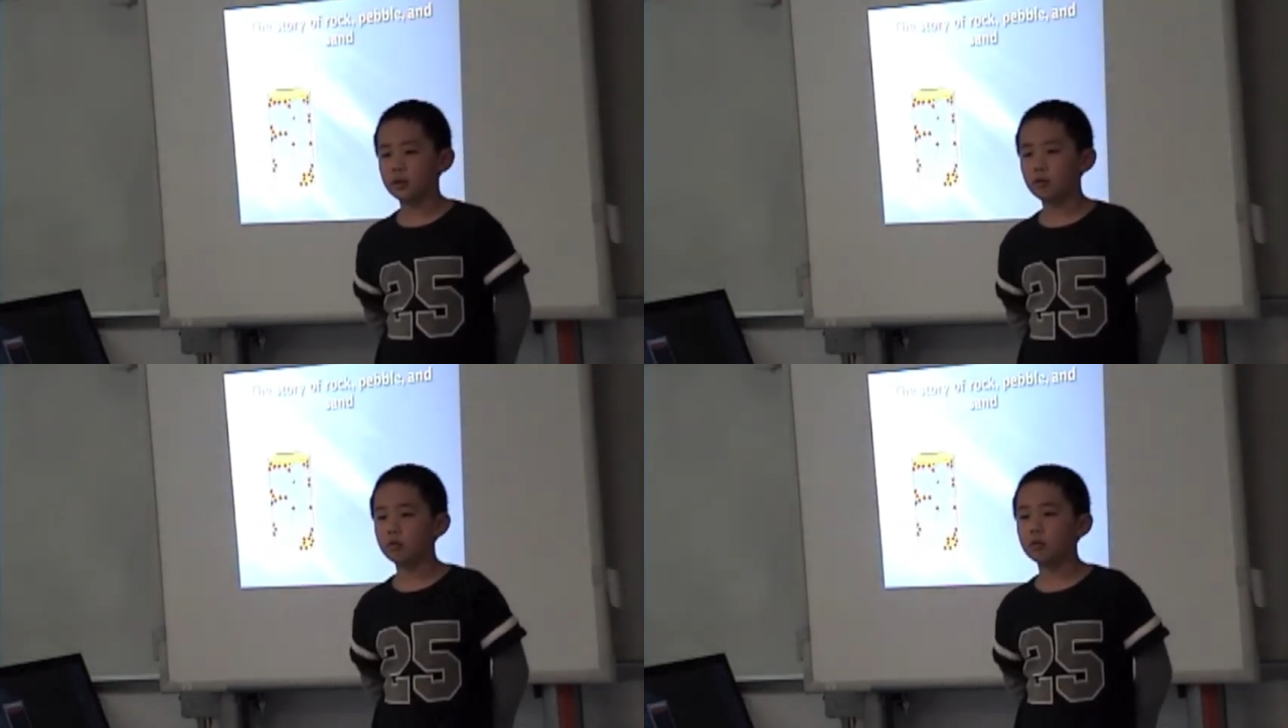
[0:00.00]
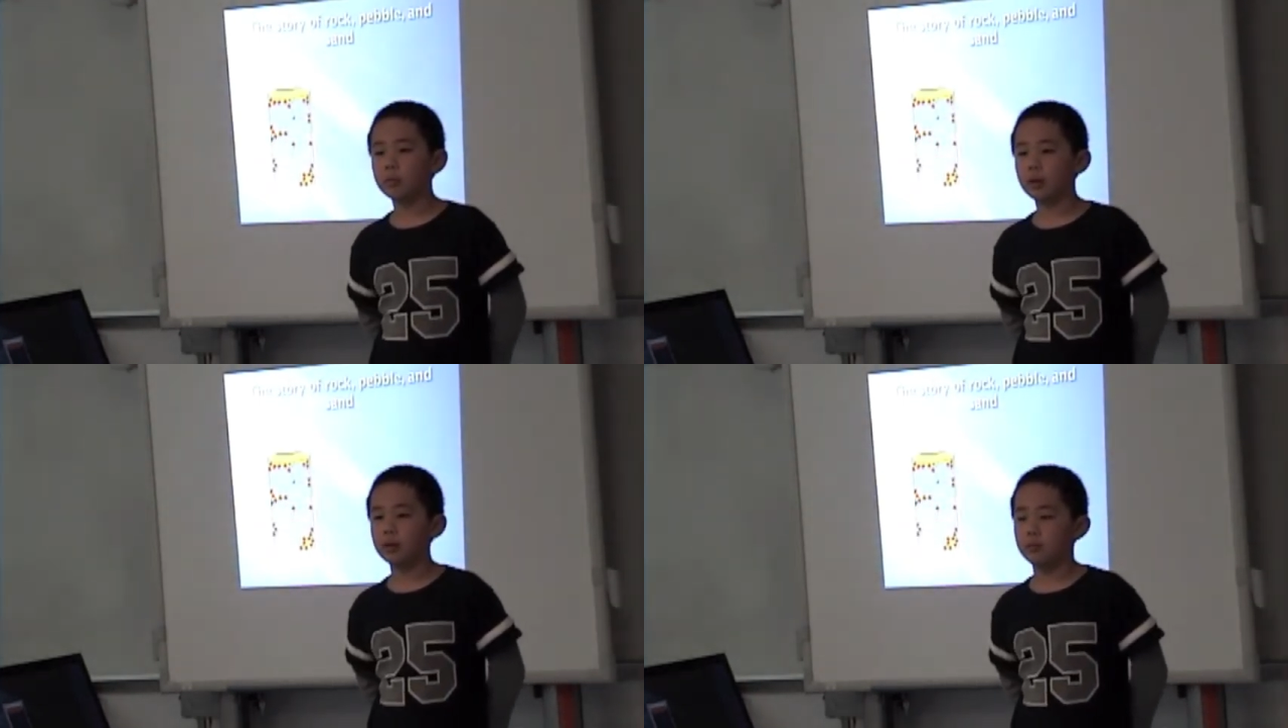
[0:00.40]
You will
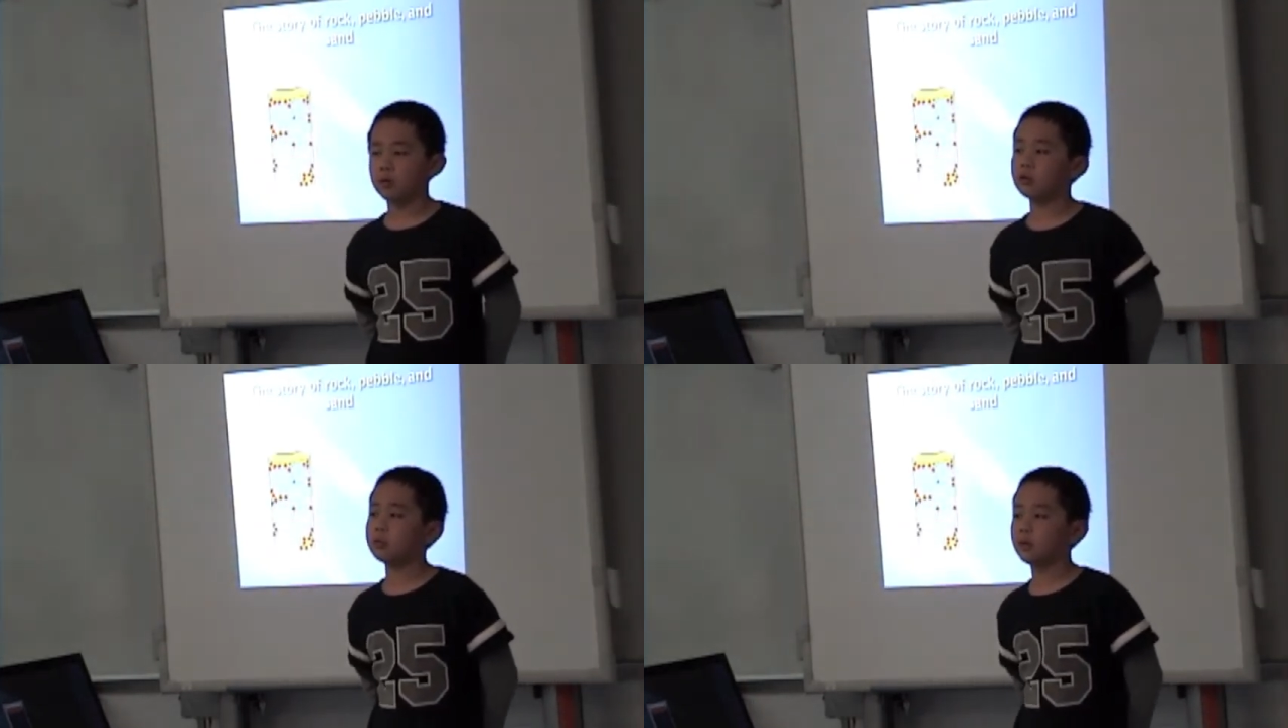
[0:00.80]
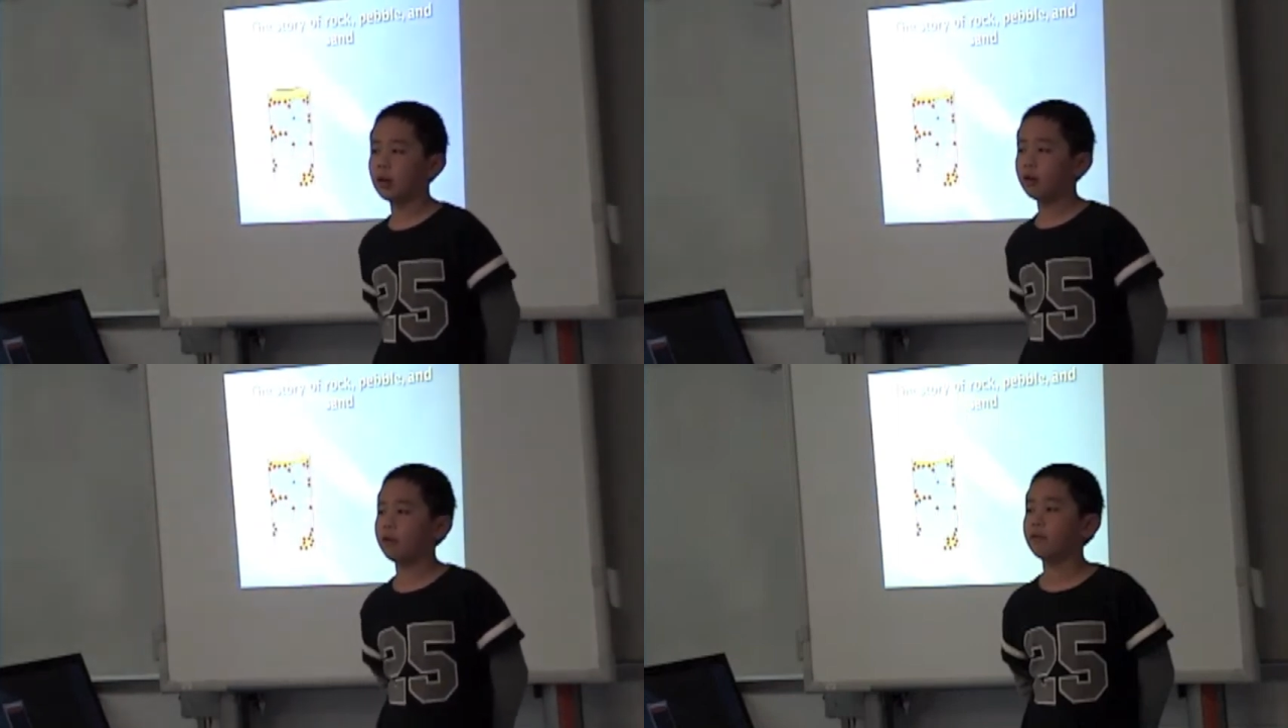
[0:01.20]
be the most
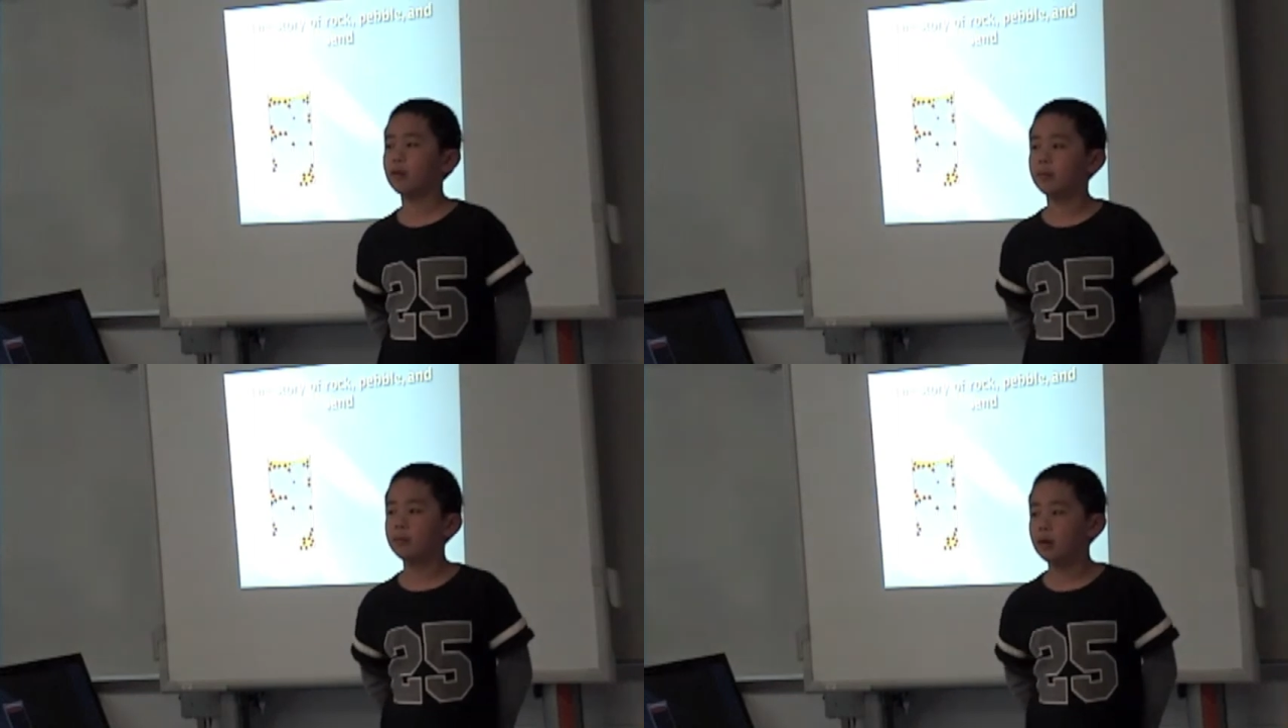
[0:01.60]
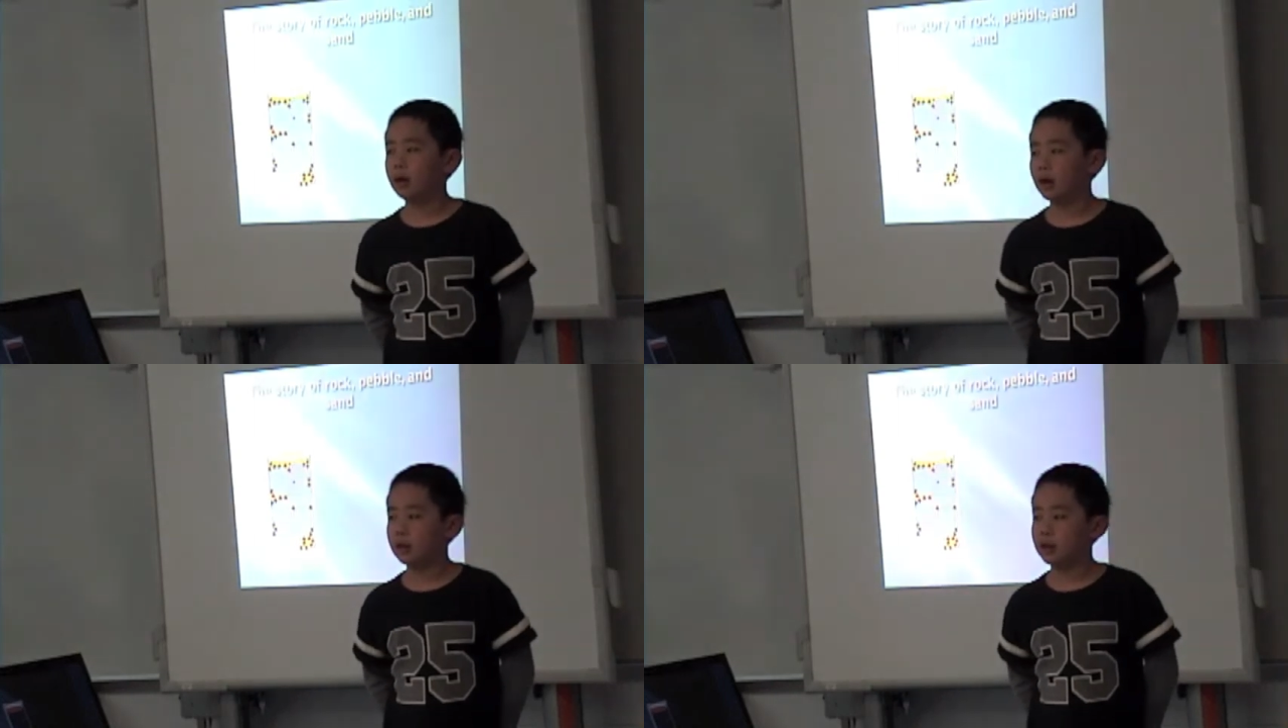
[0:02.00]
proud of them
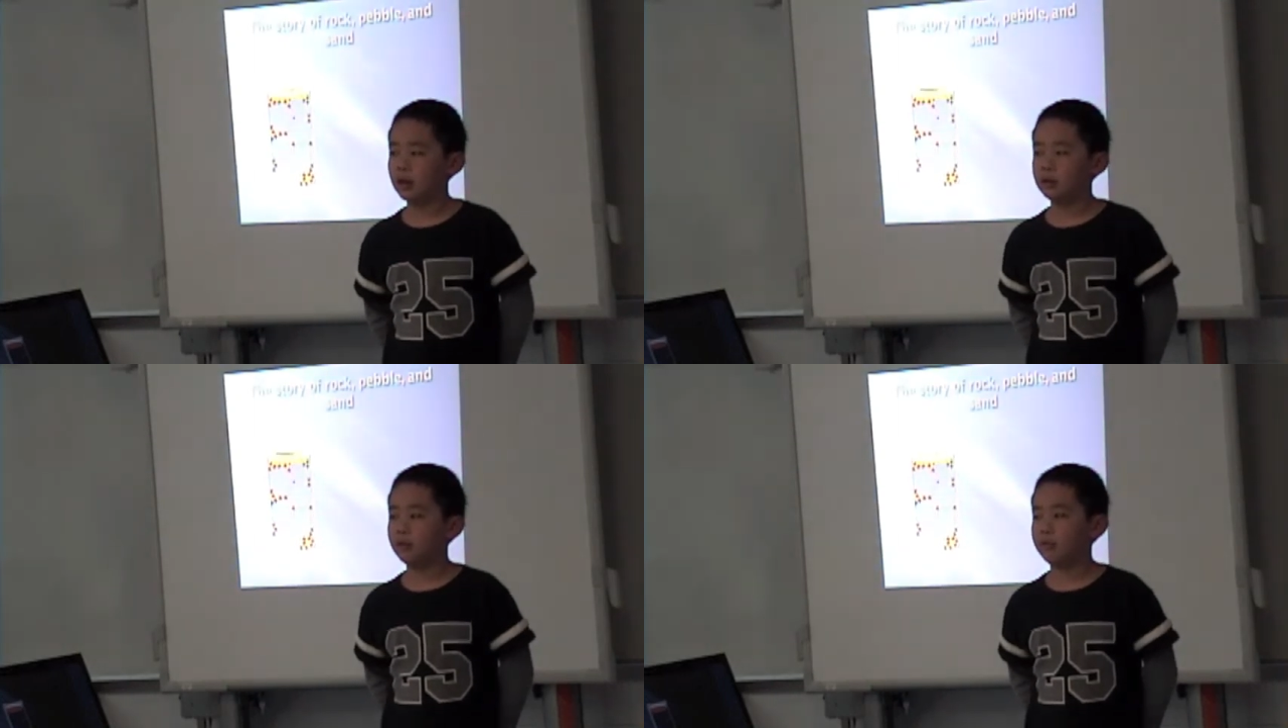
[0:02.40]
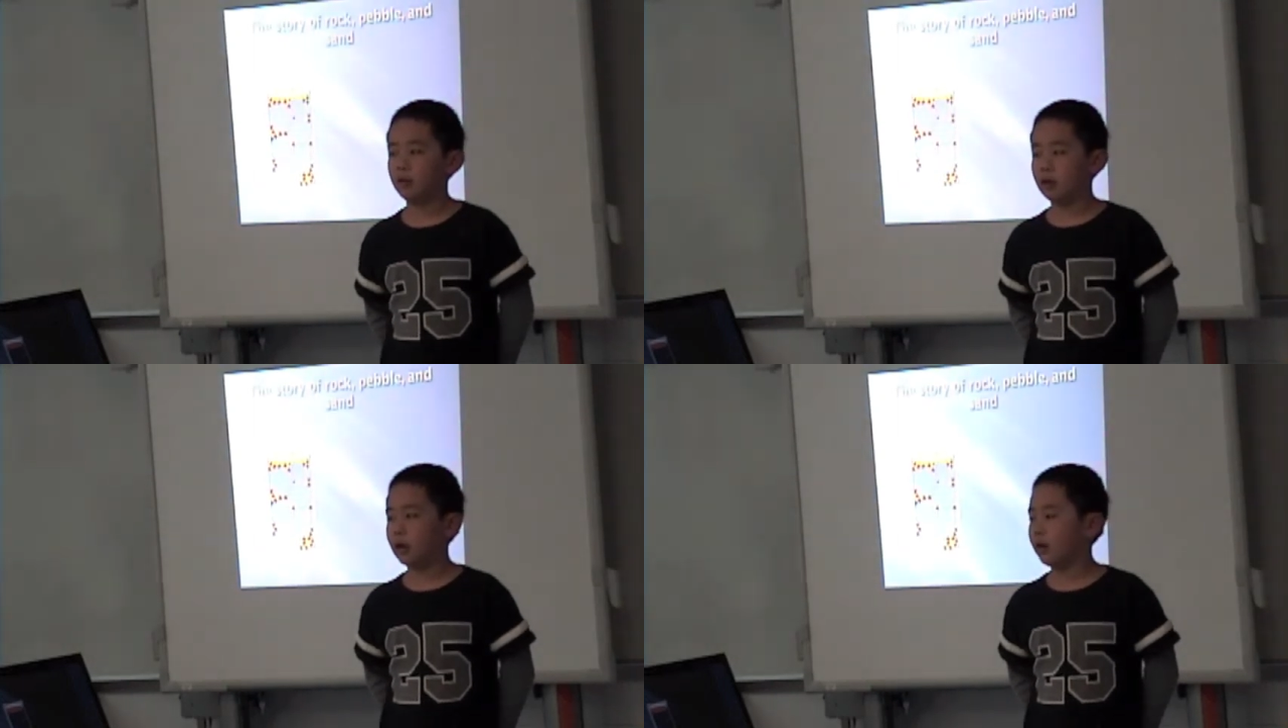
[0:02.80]
at the end of
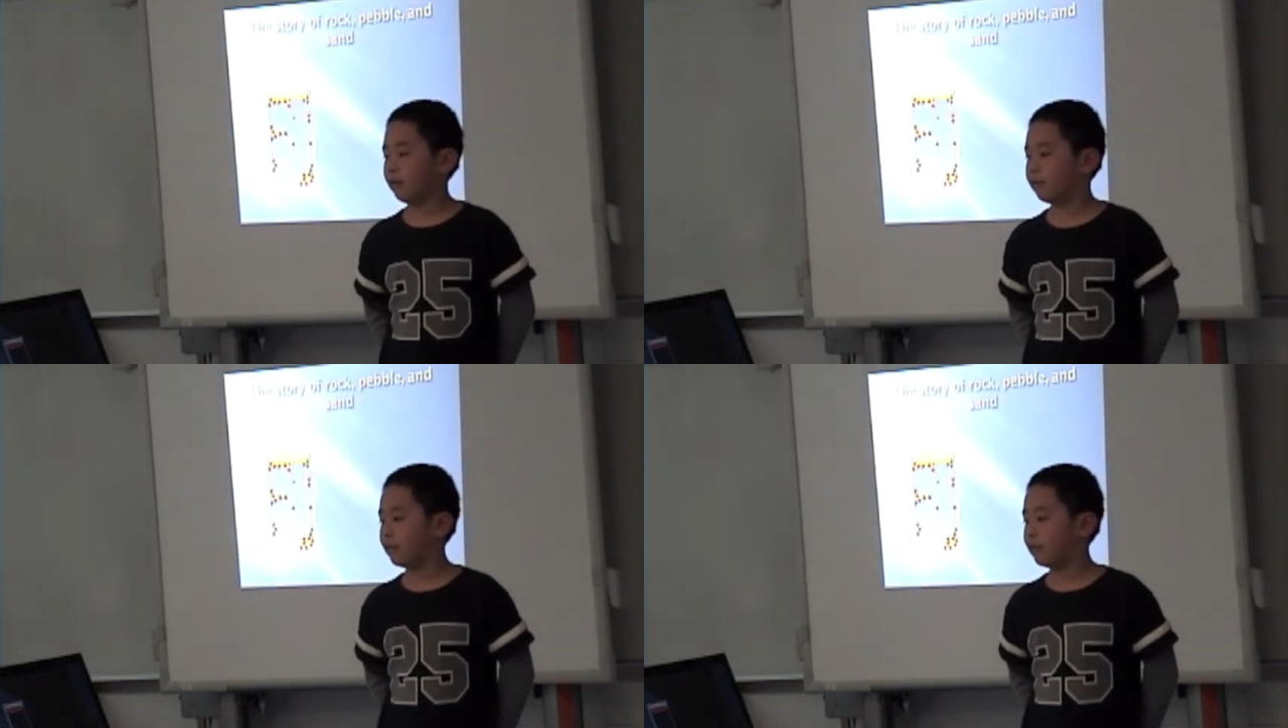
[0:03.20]
your life.